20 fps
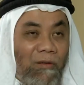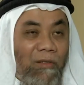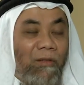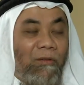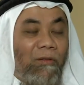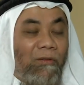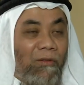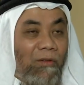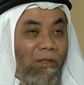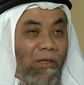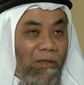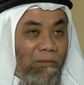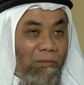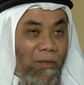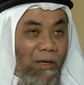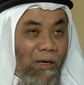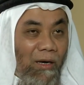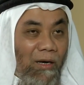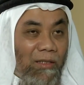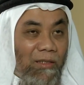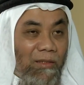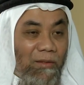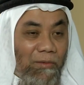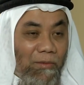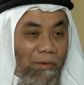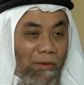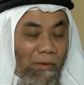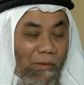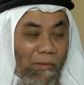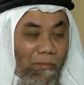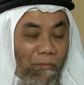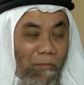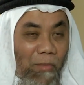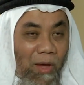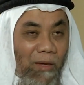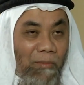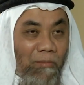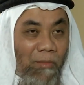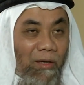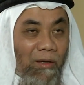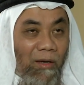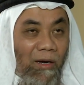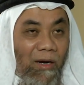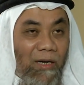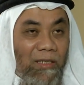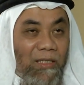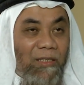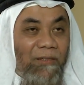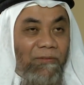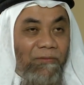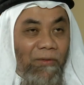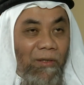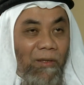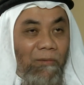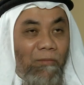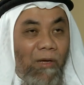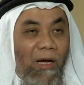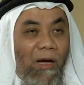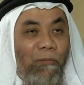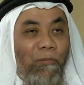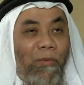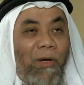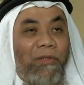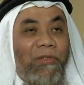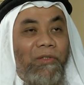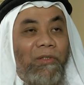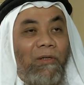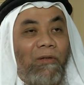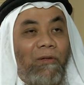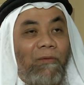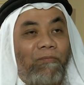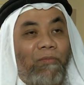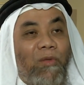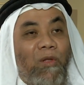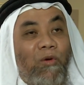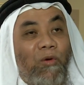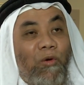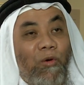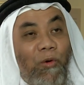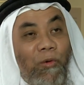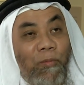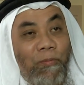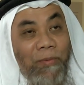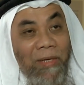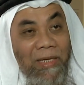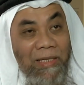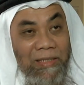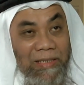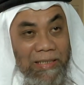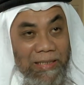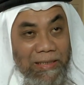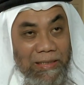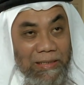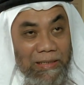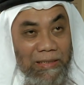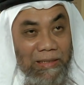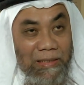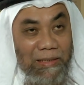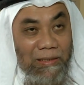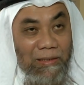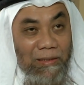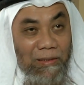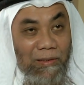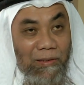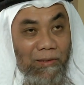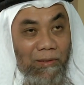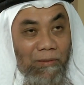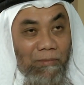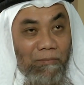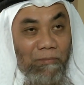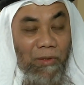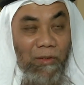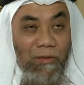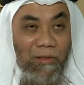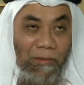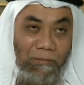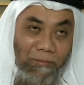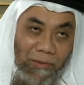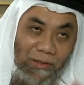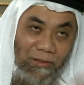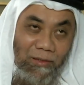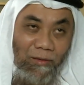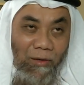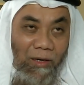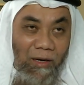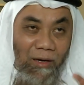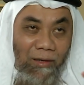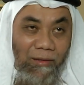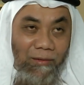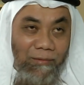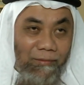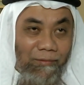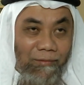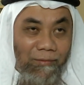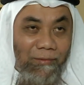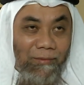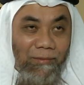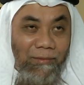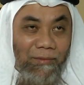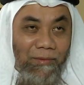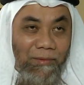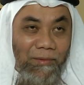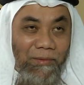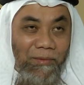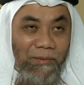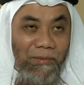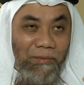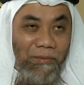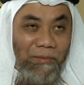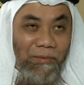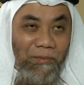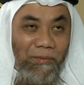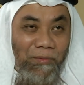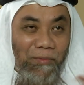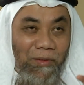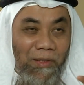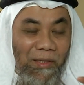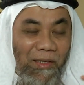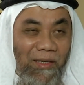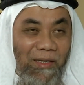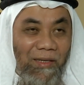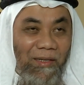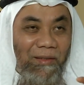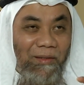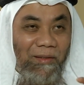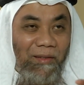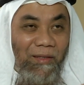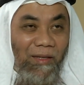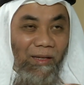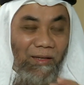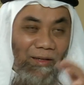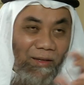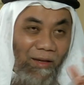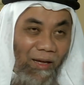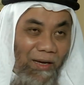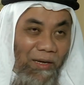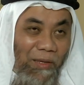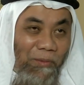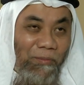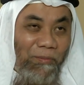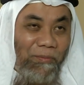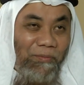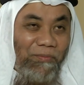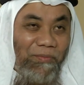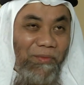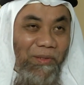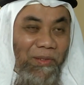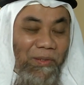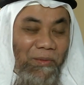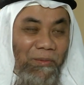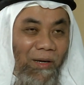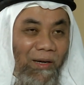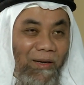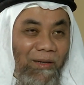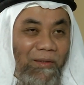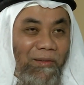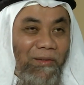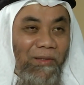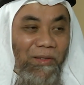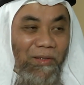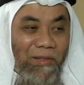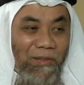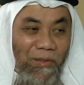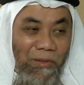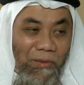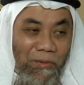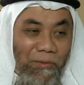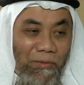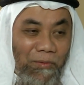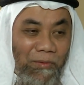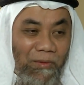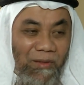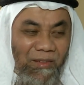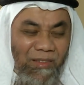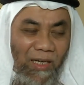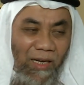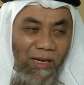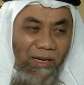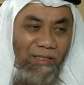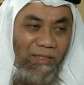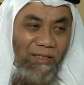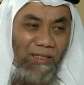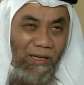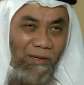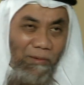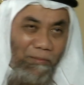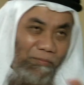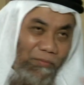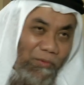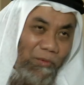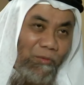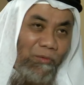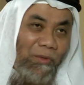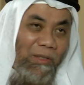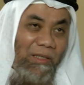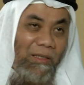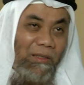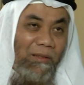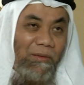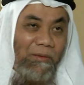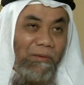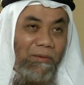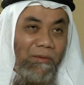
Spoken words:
O the controller of the hearts, make my hearts firm upon your obedience. Because sometimes the heart will yanqalib, subhanallah. So trials come, we